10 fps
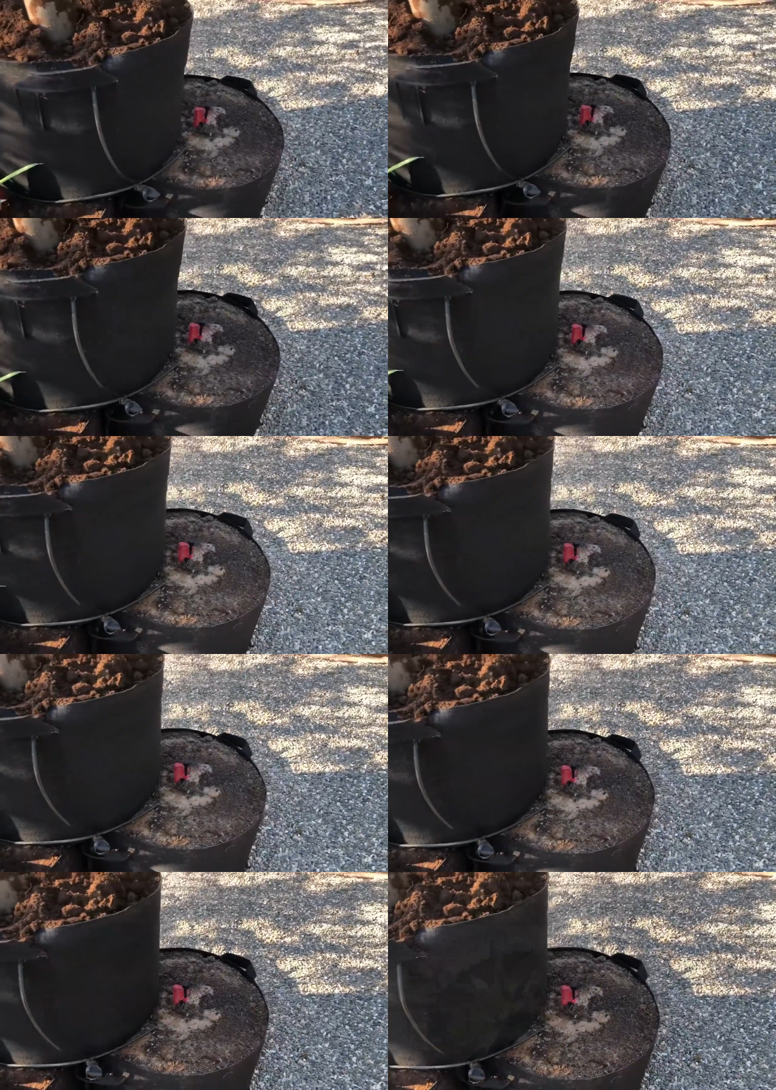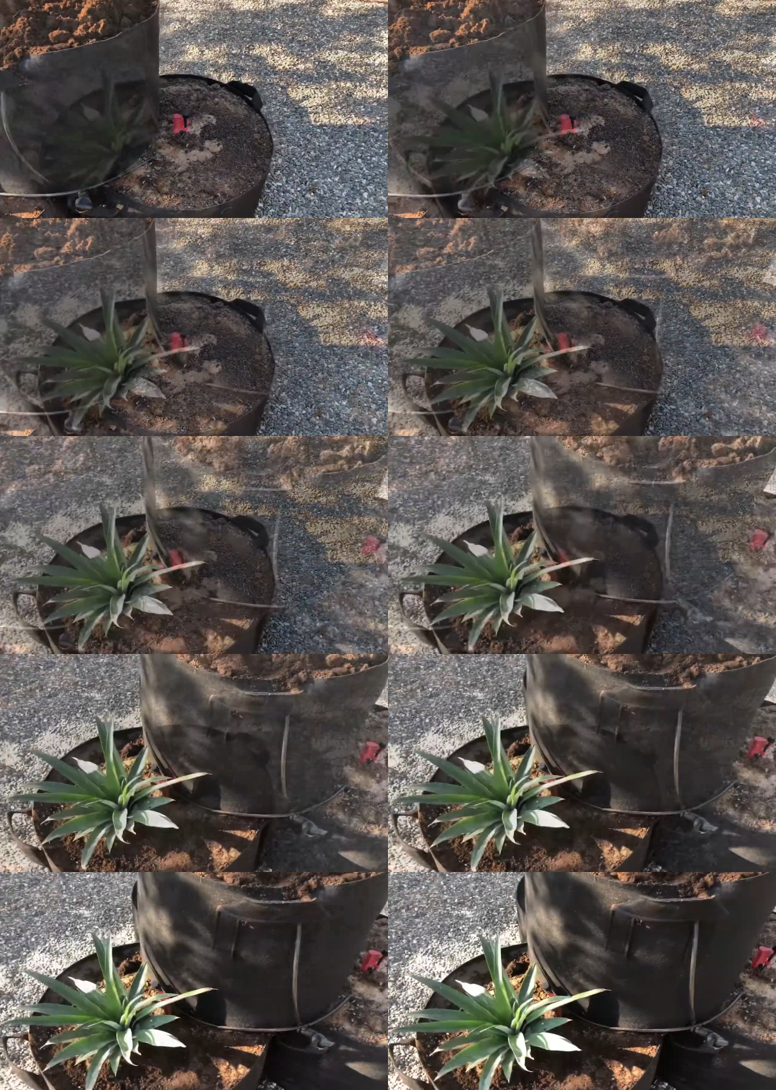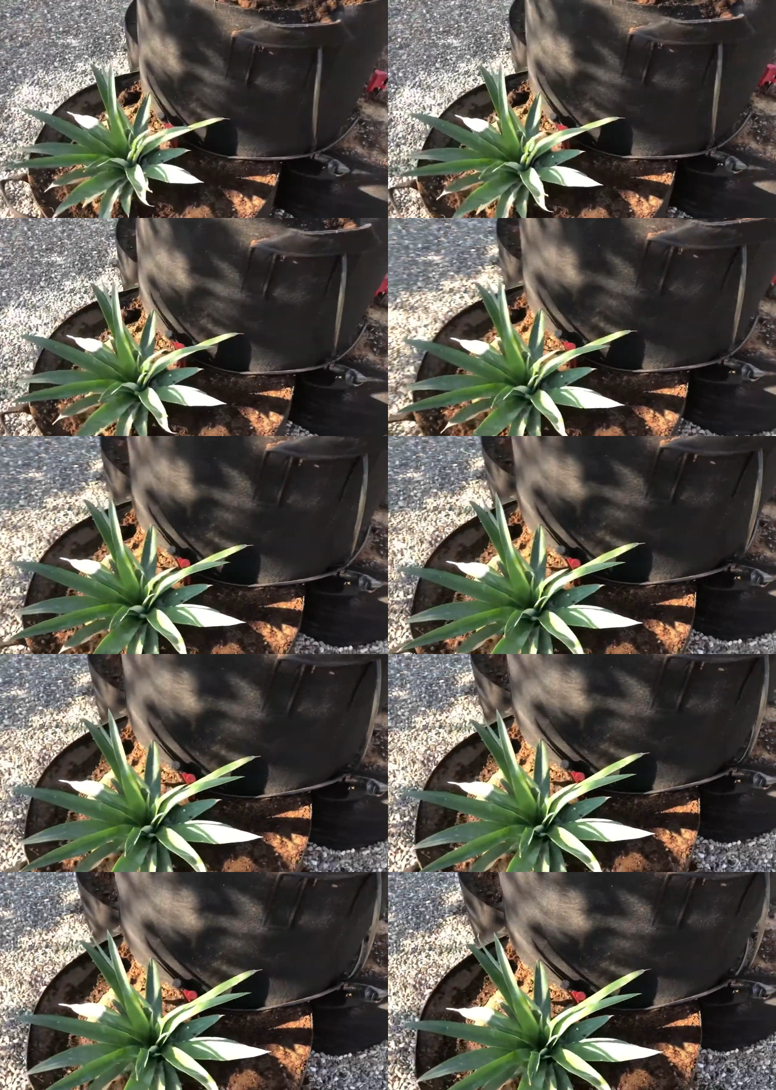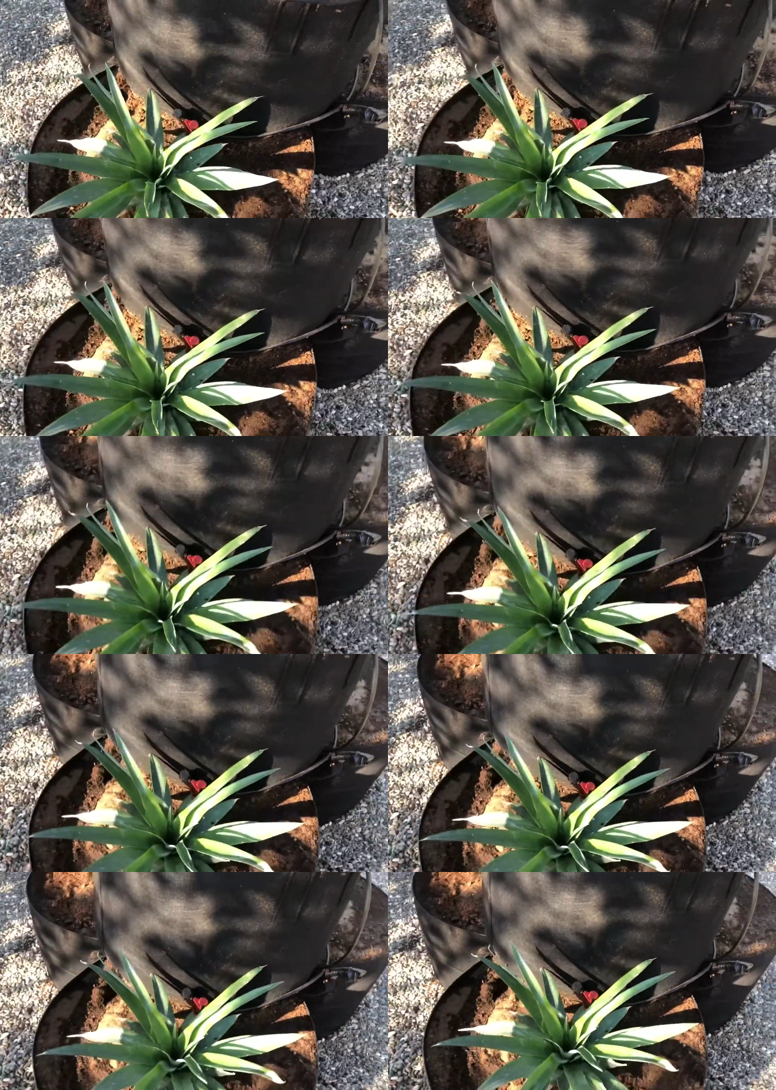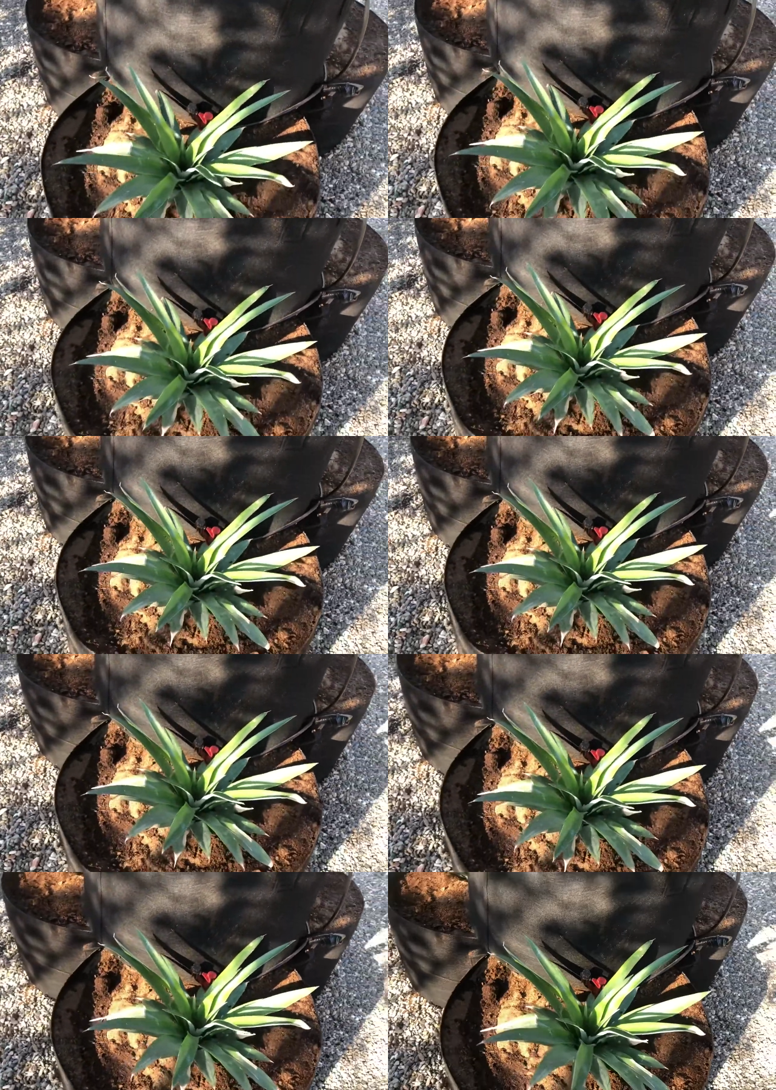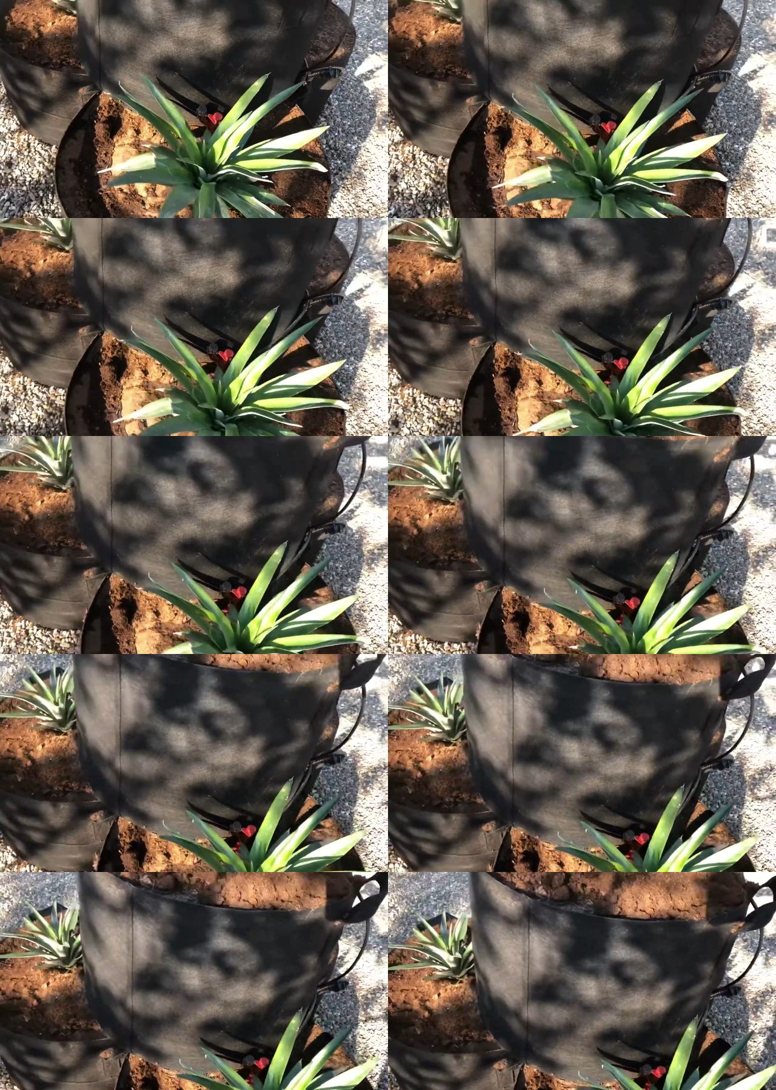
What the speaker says: [unreadable: no face in view]